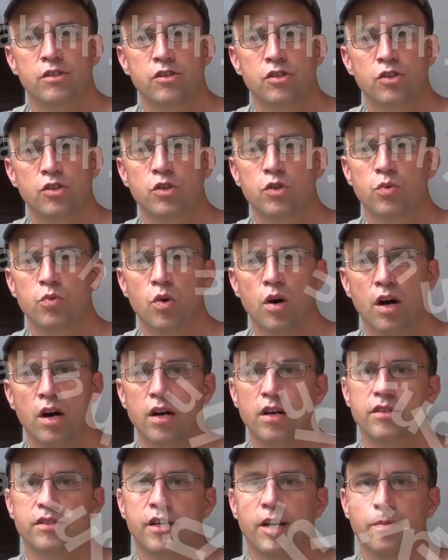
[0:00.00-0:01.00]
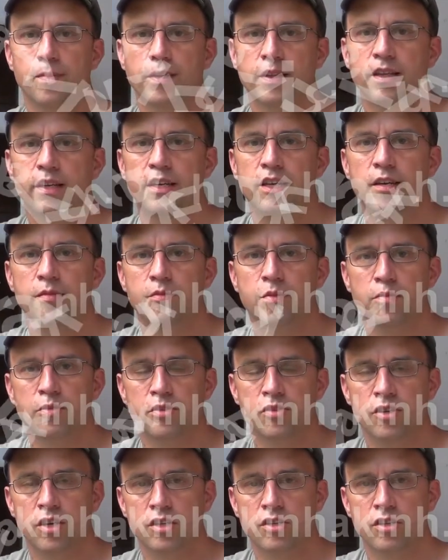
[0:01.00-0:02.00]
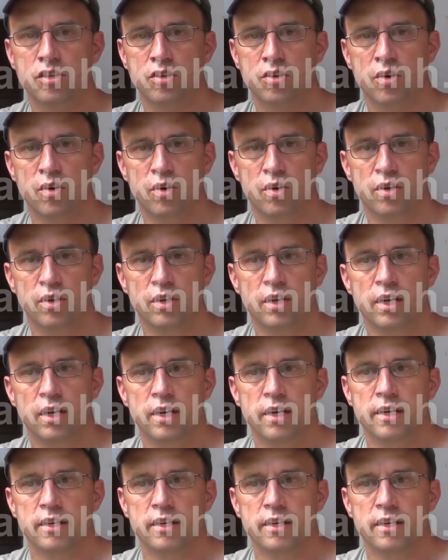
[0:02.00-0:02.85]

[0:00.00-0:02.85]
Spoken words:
to walls helping to keep the structure cold